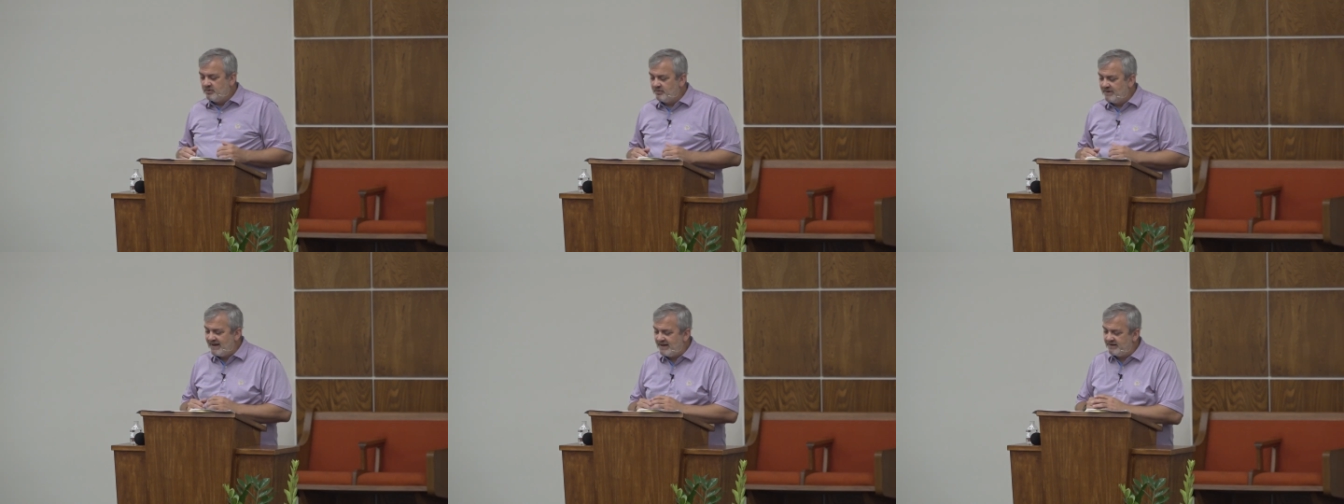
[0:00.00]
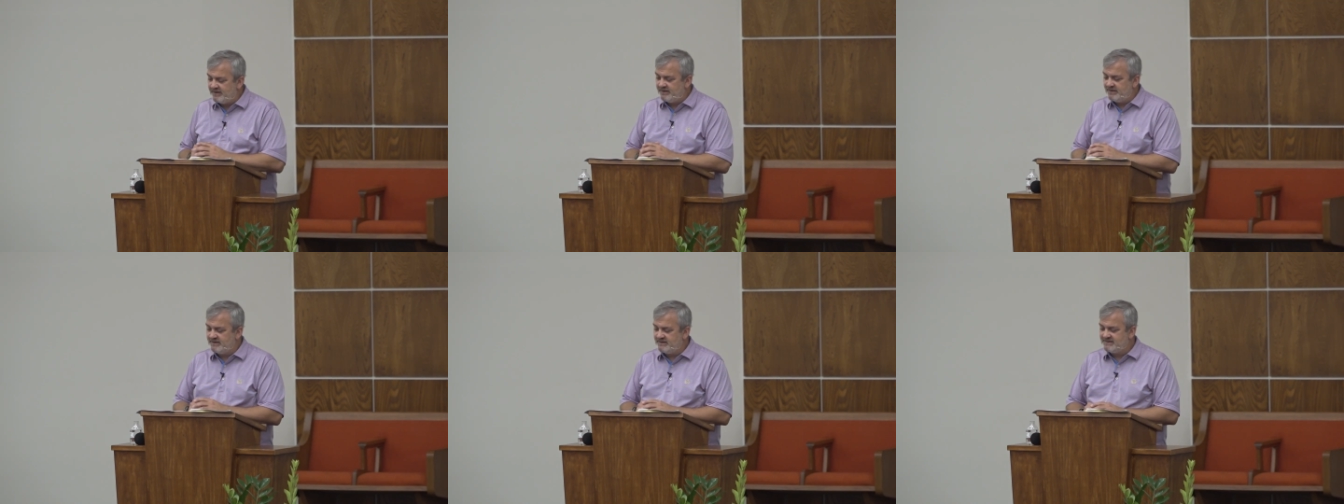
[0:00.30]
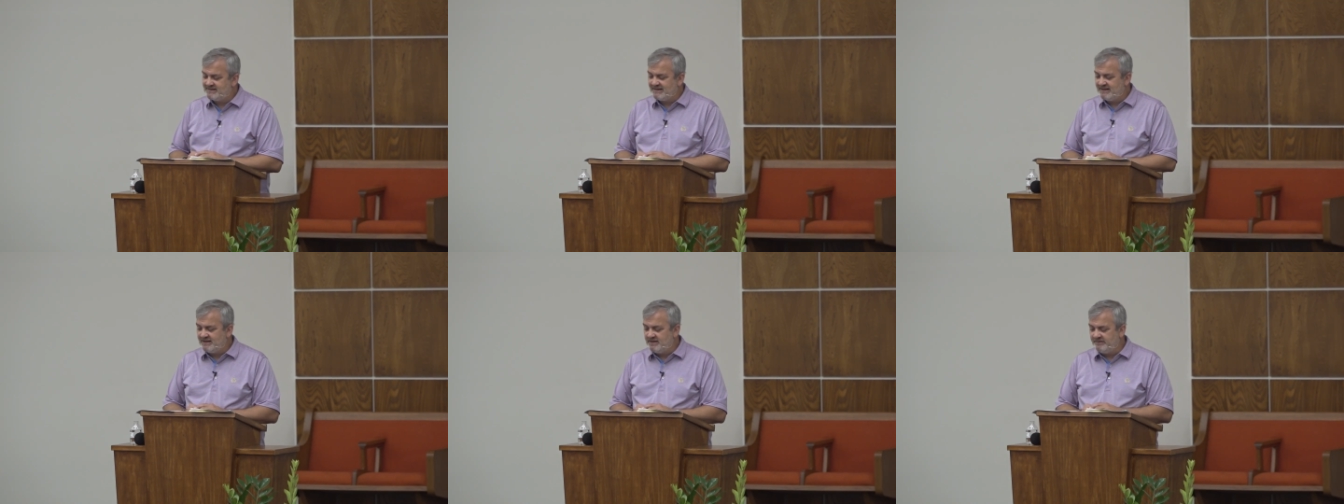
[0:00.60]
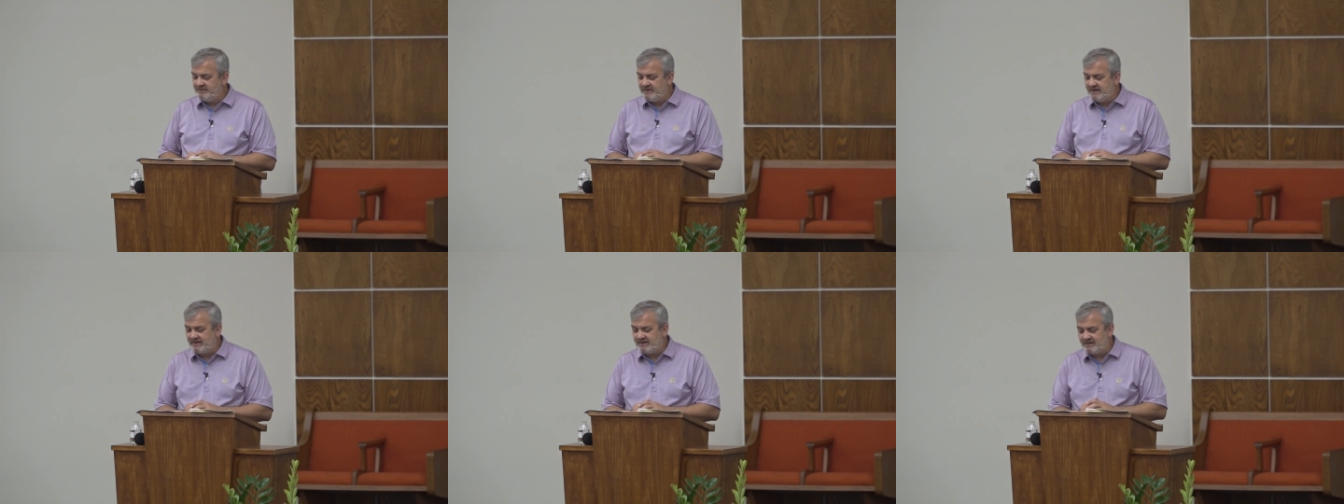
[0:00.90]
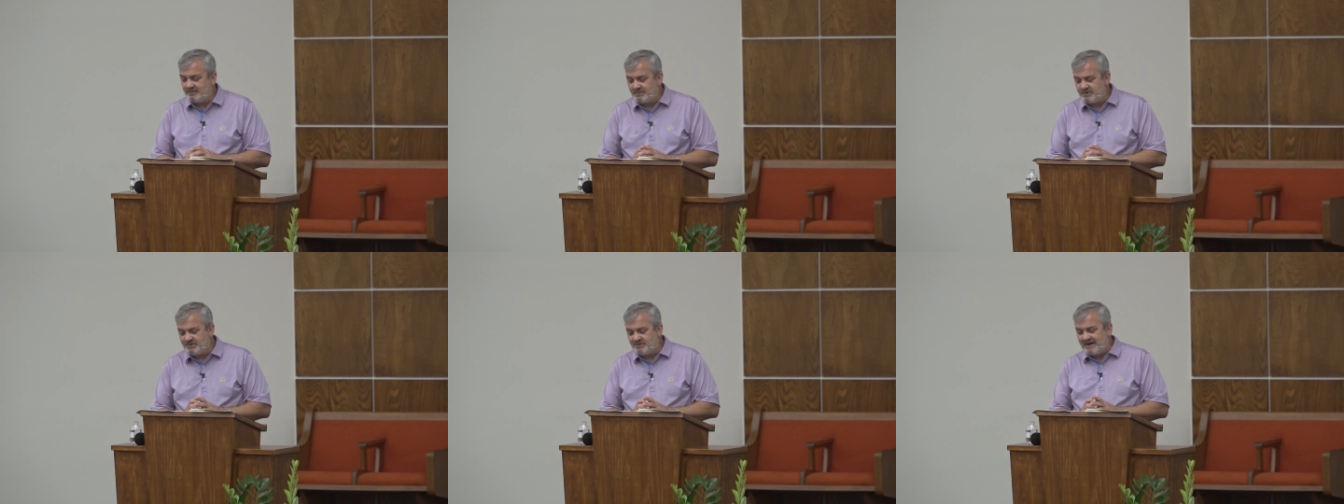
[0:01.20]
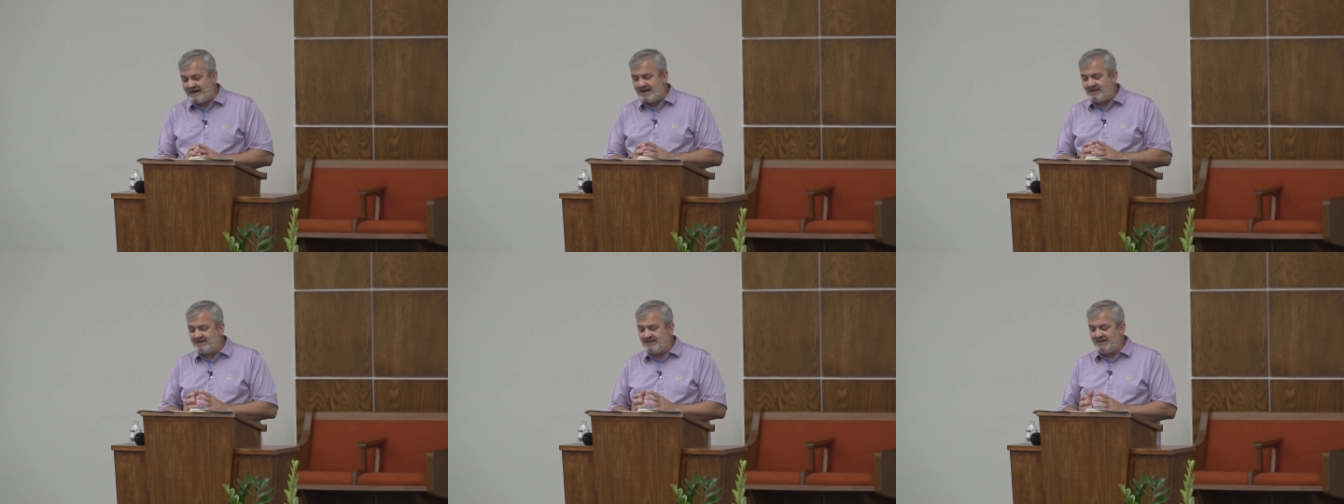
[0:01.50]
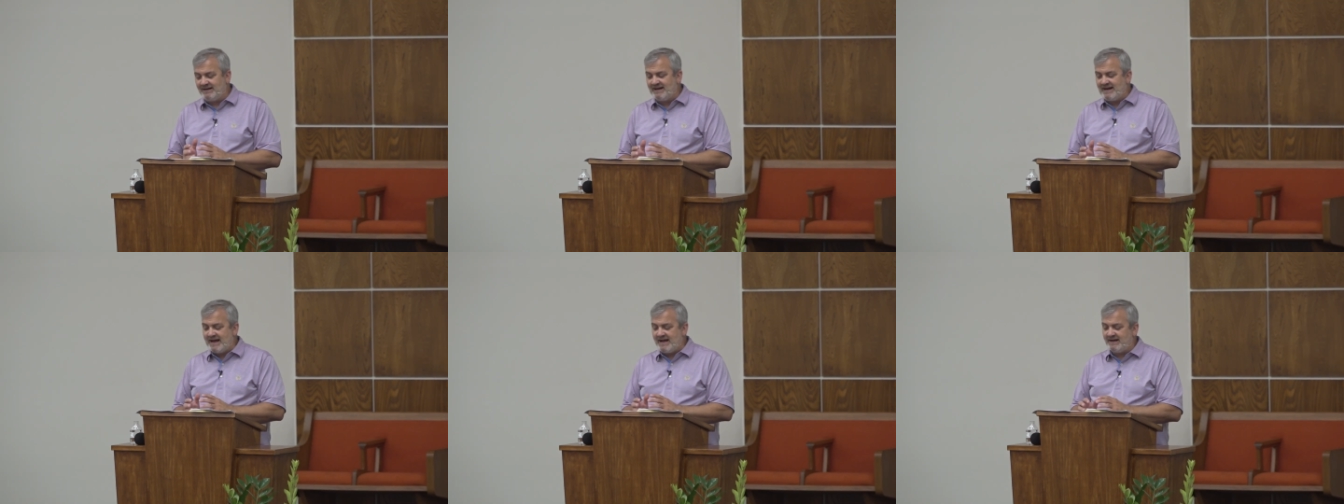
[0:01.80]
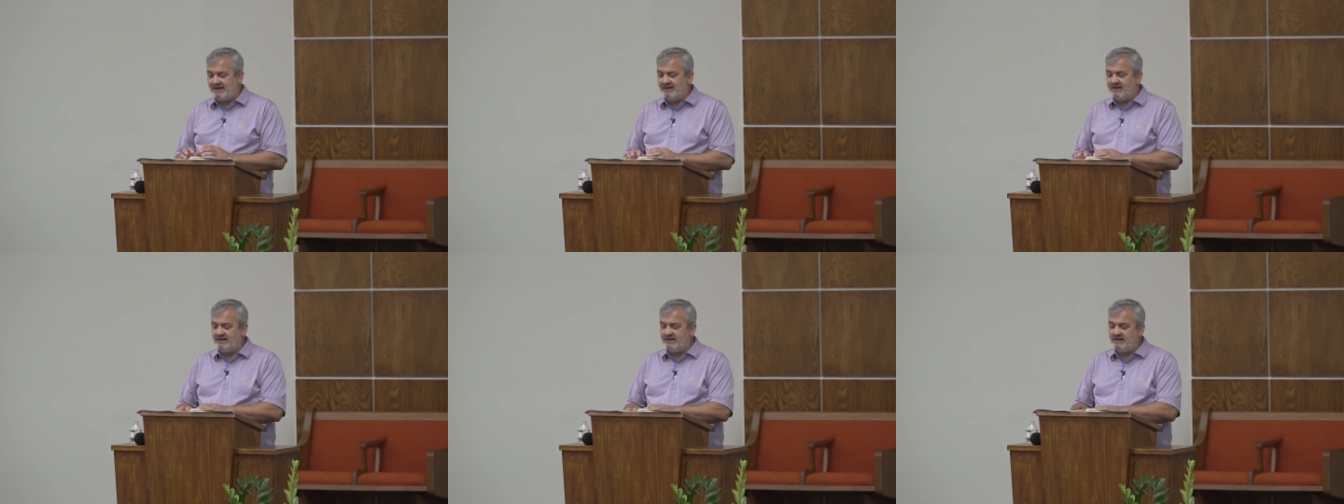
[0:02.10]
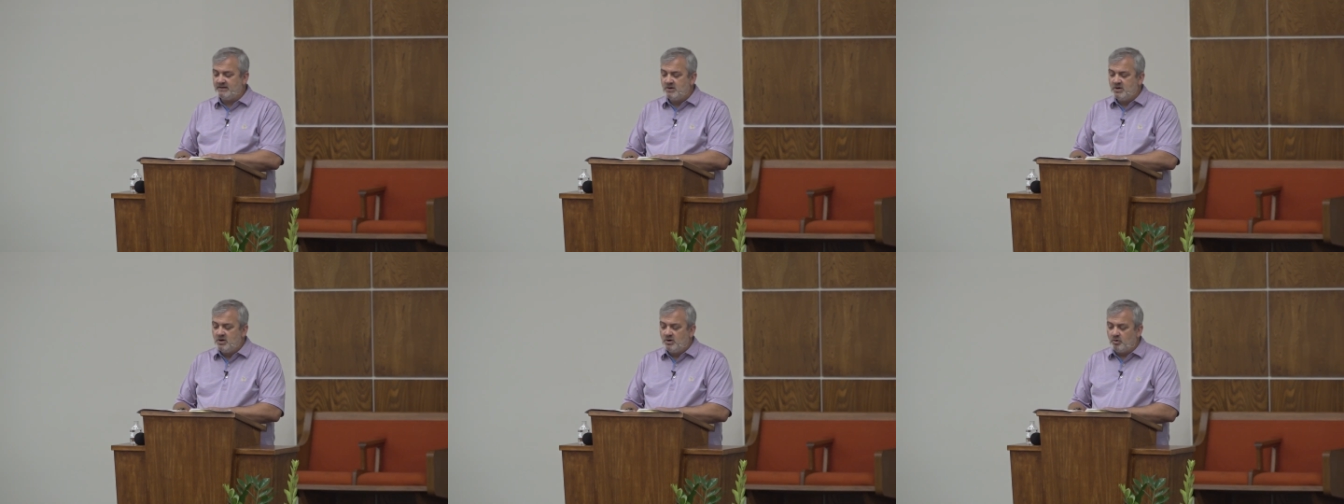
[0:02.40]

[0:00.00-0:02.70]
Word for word: rather than see the victims writhing in agony